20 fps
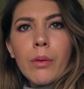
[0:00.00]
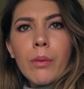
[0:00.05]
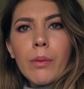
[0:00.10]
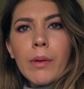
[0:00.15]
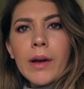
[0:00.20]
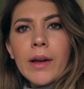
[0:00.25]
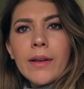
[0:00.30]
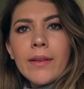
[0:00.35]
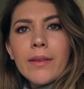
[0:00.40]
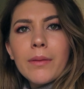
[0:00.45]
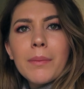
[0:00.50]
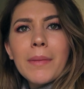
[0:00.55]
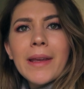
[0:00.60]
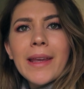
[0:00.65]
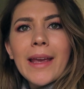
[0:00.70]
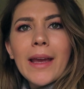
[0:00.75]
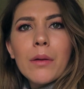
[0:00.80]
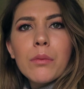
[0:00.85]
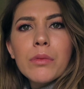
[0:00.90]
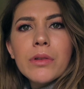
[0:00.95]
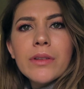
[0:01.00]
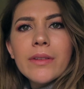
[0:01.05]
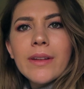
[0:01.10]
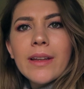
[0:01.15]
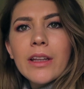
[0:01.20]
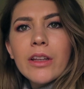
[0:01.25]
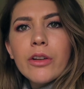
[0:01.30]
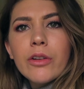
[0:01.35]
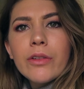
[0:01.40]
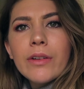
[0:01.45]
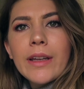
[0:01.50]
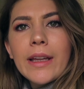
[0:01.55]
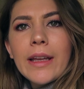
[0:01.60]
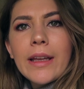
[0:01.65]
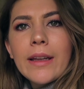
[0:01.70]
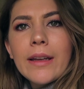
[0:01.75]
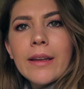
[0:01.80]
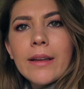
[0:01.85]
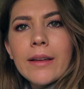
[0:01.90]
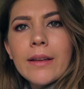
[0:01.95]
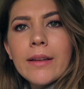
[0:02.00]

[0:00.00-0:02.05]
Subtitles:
Why is my camera saying you're dead?